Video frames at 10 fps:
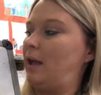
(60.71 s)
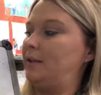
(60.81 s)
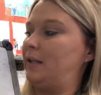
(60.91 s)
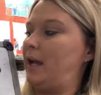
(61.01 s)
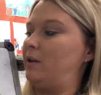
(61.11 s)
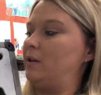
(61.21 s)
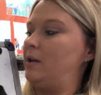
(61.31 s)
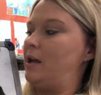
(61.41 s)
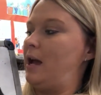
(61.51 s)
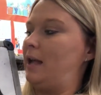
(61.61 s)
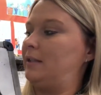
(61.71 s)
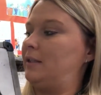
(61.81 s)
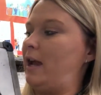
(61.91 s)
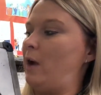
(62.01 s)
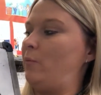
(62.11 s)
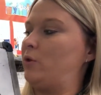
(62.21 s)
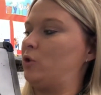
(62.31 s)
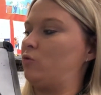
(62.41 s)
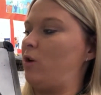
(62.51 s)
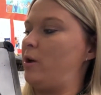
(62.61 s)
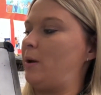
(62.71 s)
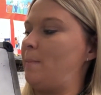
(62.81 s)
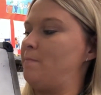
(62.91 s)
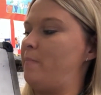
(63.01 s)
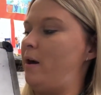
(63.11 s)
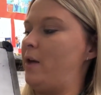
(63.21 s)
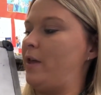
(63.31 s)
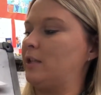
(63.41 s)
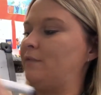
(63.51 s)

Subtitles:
And again, a downward stroke, my that's